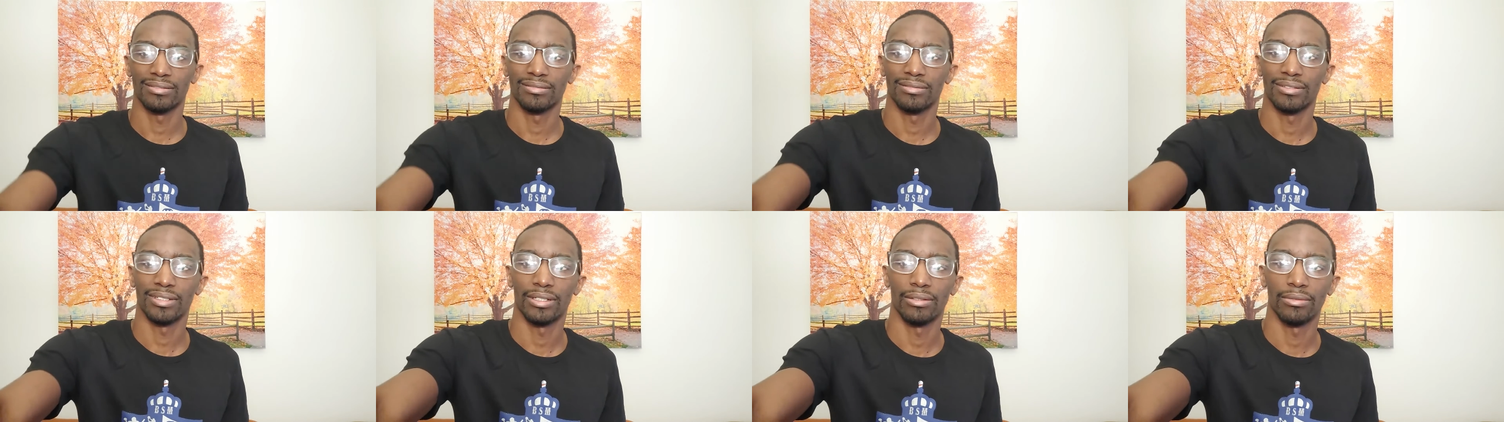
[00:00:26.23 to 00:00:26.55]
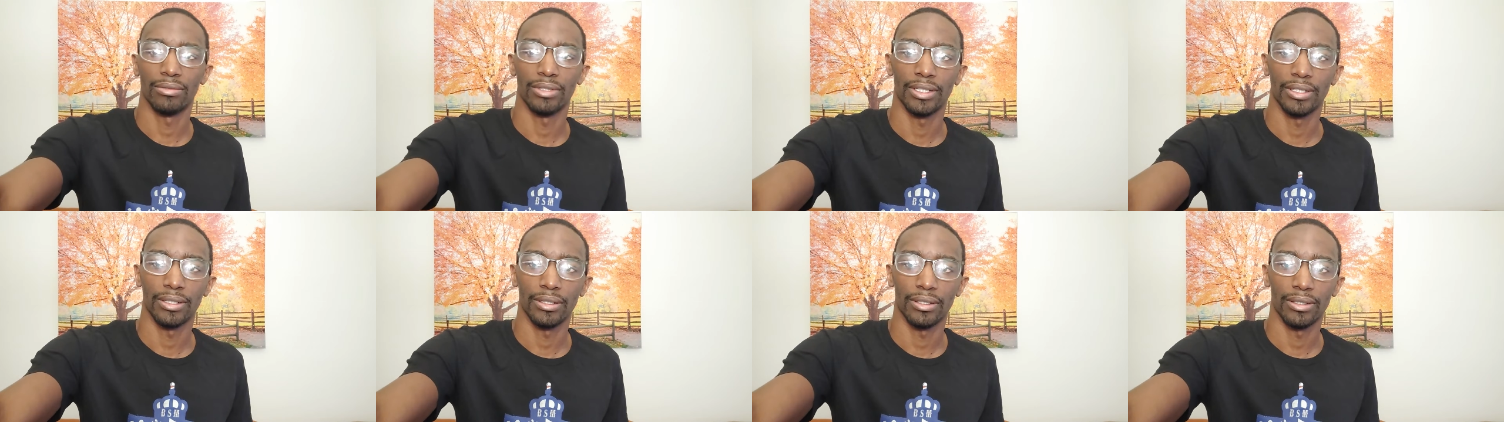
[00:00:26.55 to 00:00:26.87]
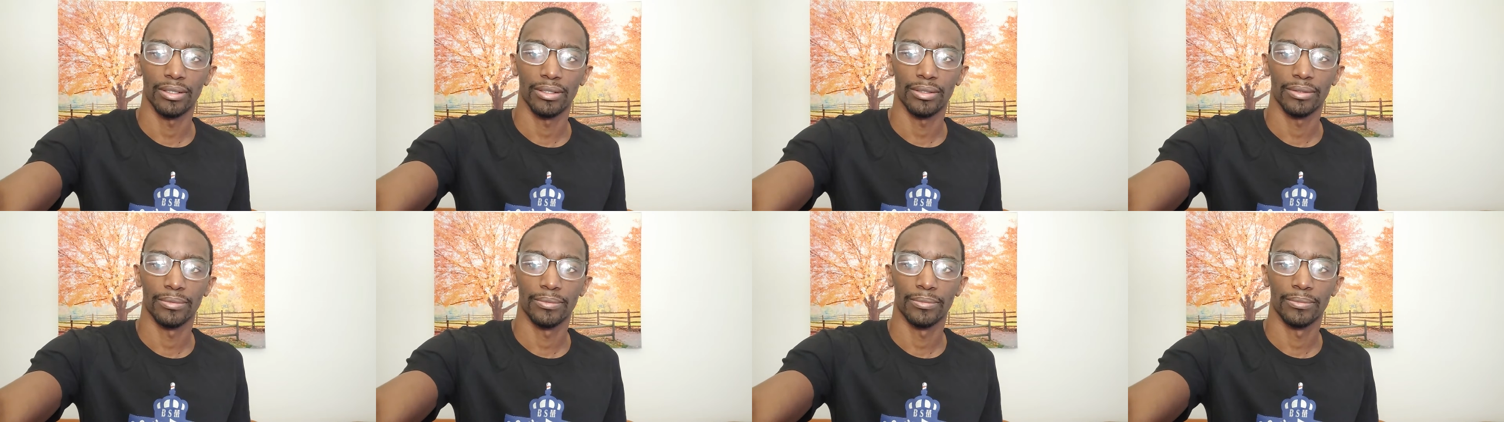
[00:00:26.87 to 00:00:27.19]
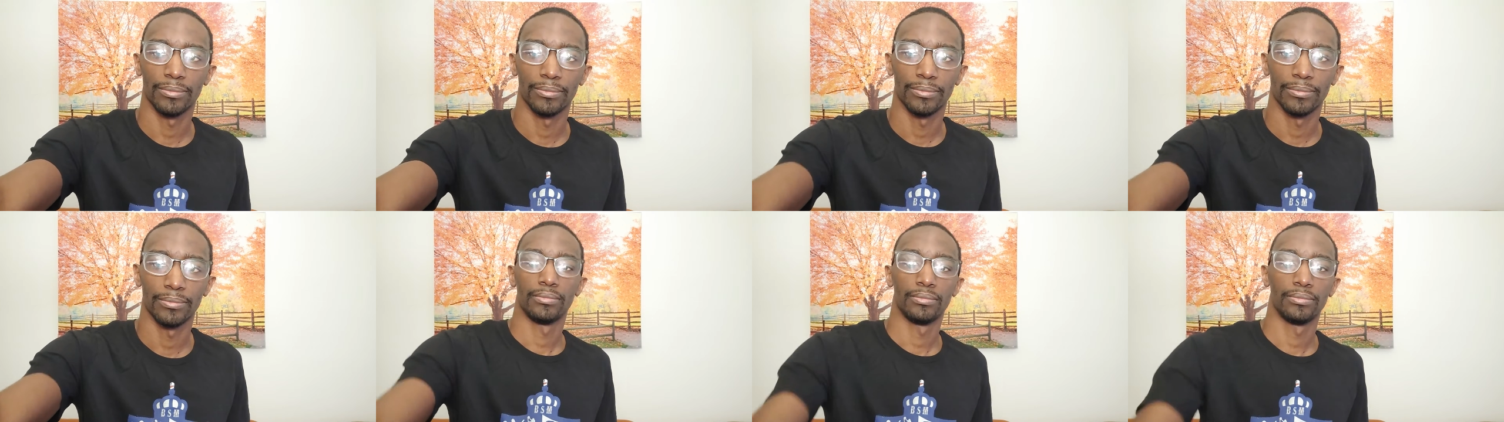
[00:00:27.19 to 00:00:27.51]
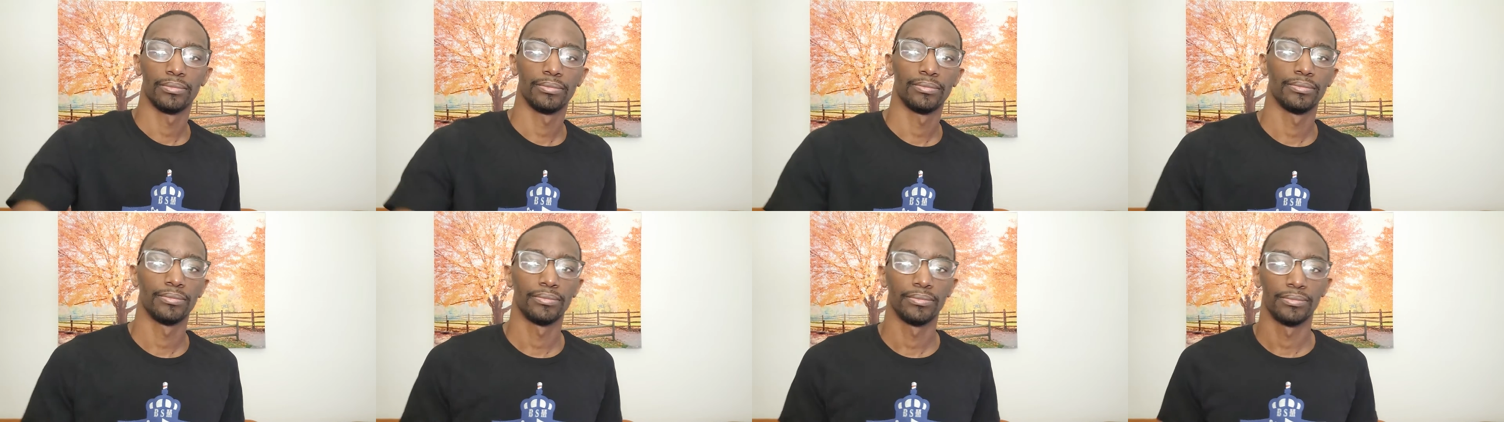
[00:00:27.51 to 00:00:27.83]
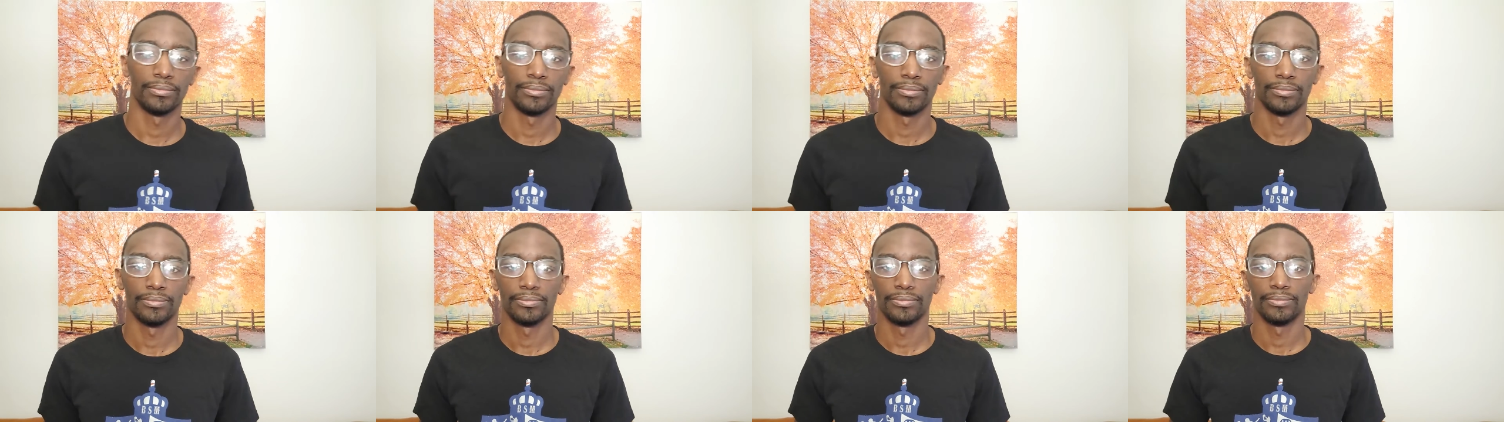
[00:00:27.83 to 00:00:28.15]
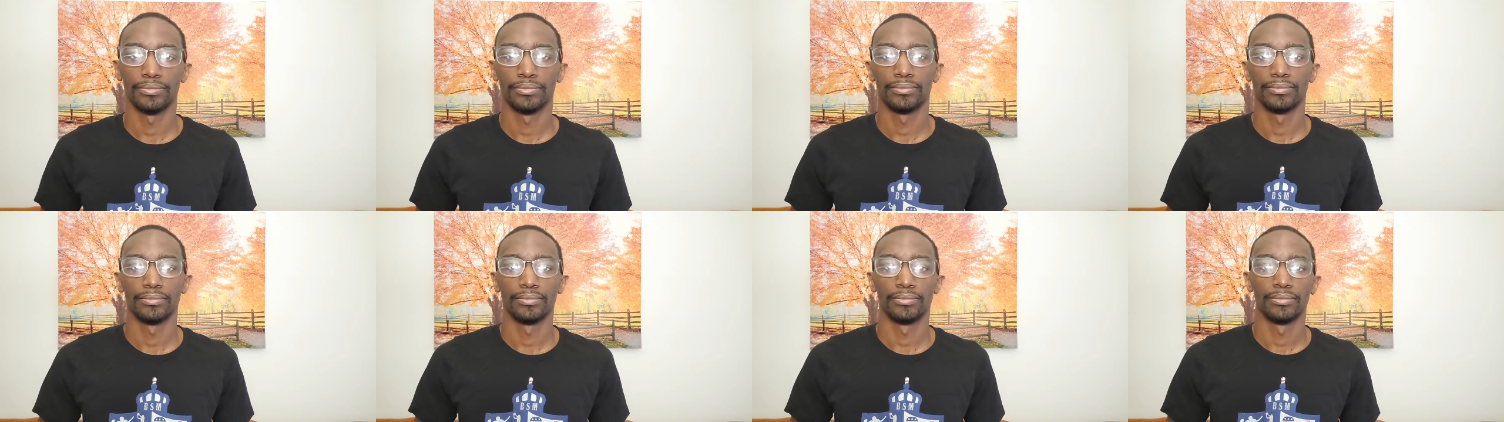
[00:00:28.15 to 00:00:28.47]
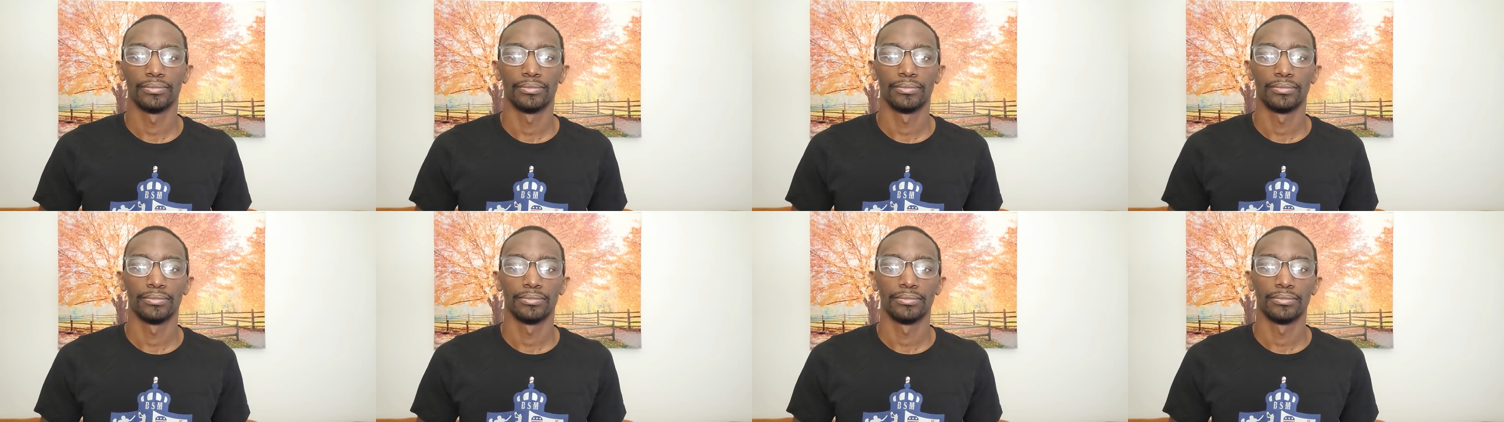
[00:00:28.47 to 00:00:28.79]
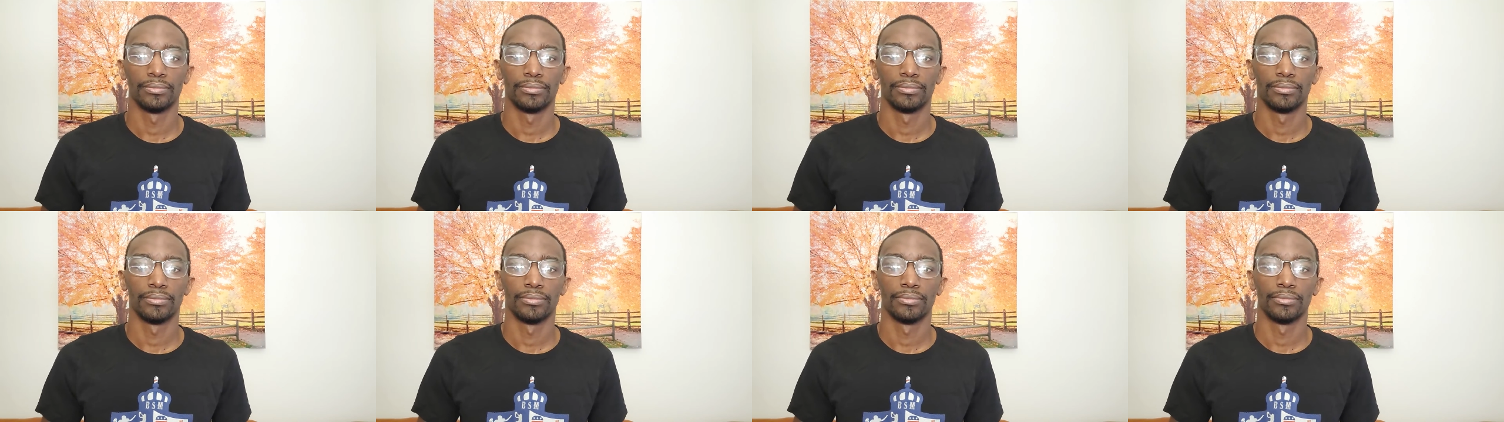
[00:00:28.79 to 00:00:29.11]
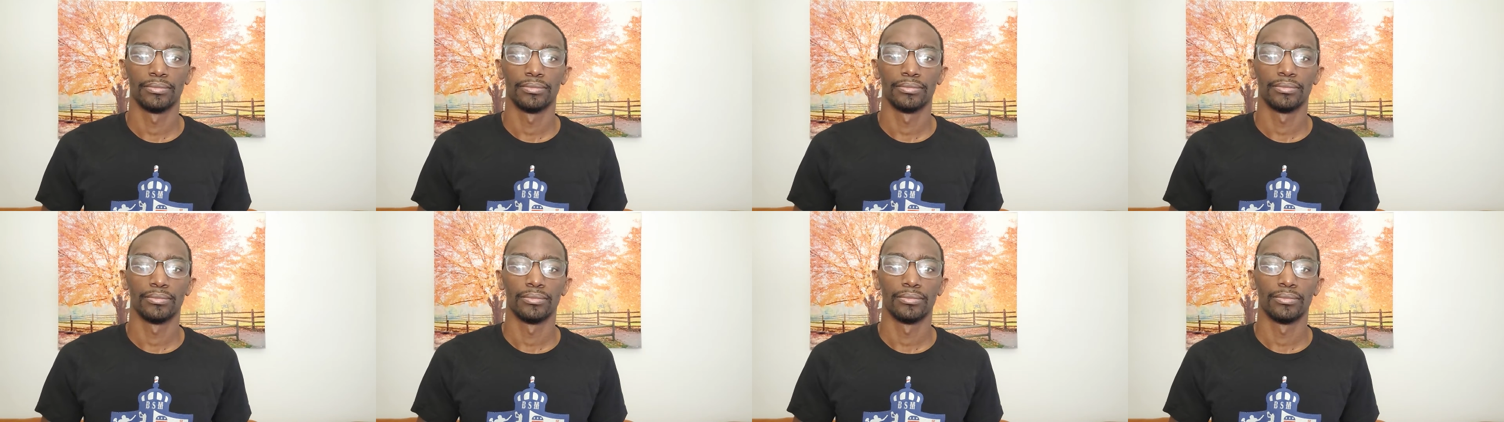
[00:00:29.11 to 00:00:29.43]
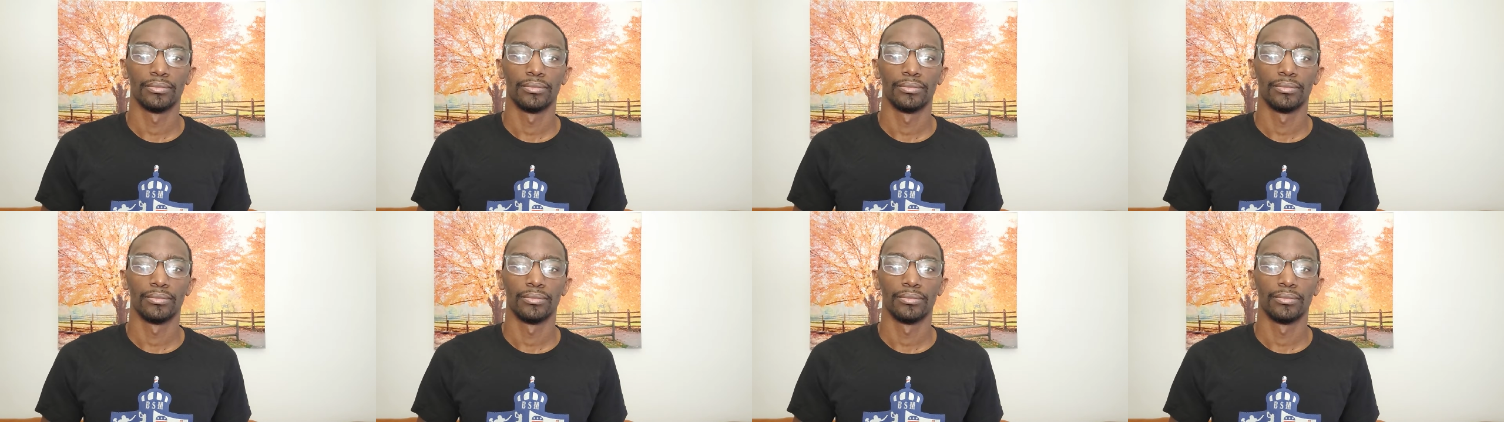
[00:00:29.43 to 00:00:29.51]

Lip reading: (silence)